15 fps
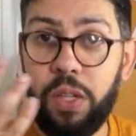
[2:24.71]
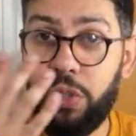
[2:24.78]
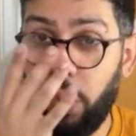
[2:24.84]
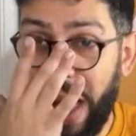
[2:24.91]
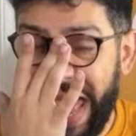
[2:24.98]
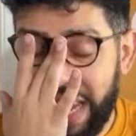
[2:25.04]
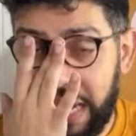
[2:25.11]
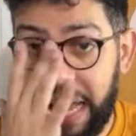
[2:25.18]

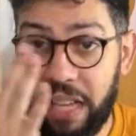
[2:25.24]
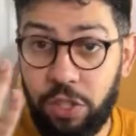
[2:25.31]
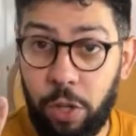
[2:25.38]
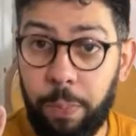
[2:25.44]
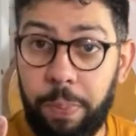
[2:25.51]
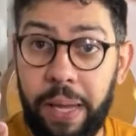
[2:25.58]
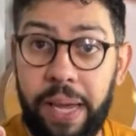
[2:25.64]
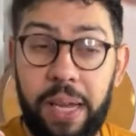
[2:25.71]
analyze your
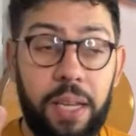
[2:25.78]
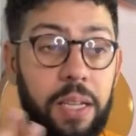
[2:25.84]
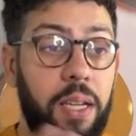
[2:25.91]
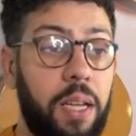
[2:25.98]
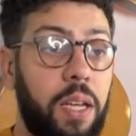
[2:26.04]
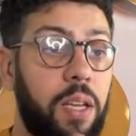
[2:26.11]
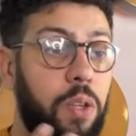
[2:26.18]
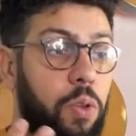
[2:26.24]
playing,
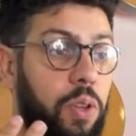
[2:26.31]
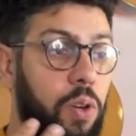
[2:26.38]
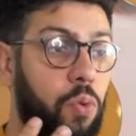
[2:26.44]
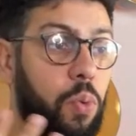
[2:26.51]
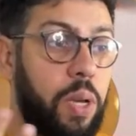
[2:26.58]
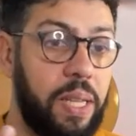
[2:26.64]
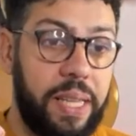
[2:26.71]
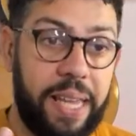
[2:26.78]
you can
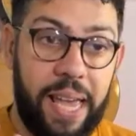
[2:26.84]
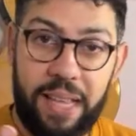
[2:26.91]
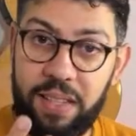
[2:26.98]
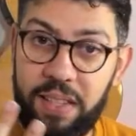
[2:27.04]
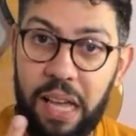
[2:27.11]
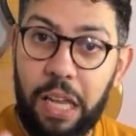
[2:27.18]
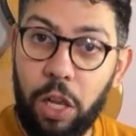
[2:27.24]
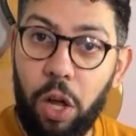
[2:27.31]
really get
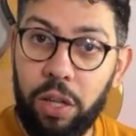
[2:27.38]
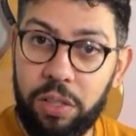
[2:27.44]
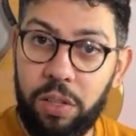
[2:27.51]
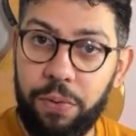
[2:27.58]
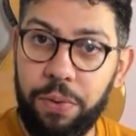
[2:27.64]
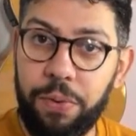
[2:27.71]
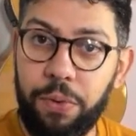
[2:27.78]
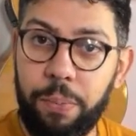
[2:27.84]
a lot of
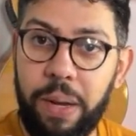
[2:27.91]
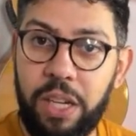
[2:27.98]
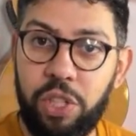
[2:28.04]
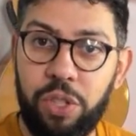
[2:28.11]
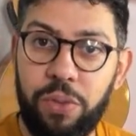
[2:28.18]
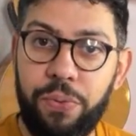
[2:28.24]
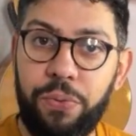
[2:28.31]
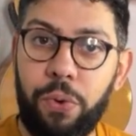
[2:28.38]

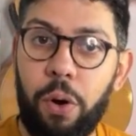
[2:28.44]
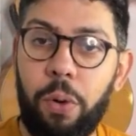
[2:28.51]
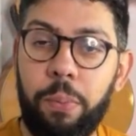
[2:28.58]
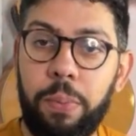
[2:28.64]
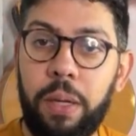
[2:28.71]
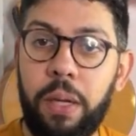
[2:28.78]
information from